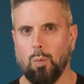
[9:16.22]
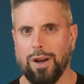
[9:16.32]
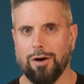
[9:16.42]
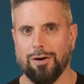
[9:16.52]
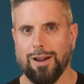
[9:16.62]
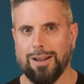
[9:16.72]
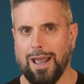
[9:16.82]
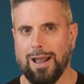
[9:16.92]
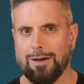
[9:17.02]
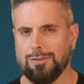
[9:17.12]
weird.
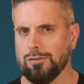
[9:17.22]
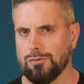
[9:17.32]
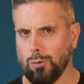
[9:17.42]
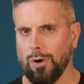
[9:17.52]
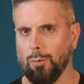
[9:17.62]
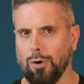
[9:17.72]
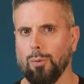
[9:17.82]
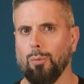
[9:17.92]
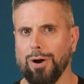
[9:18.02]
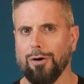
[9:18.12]
Yeah, if this story
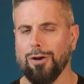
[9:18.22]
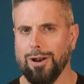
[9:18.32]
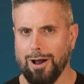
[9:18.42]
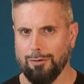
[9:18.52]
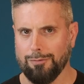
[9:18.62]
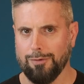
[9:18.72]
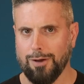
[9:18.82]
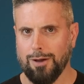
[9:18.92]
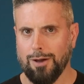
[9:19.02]
weren't weird enough.